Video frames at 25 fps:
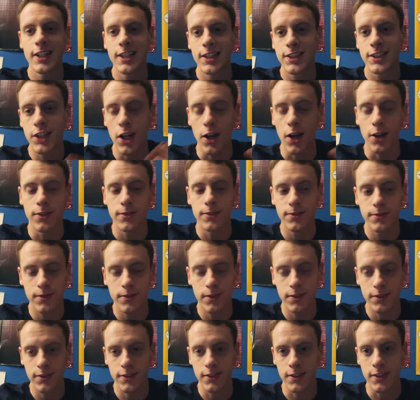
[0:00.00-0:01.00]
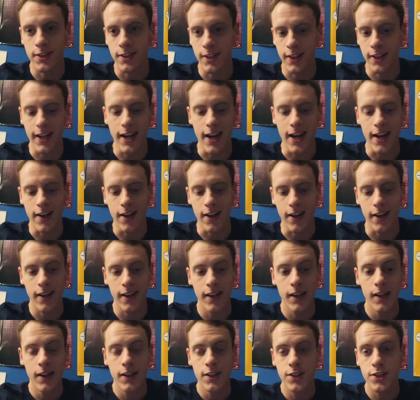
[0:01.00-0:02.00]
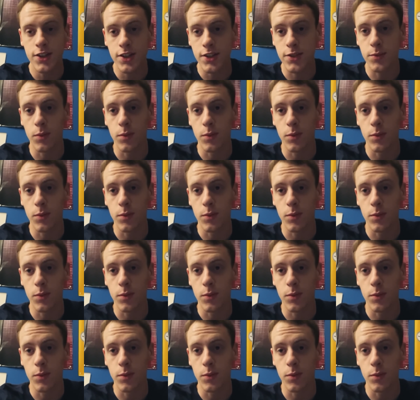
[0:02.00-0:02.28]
So, late at night, just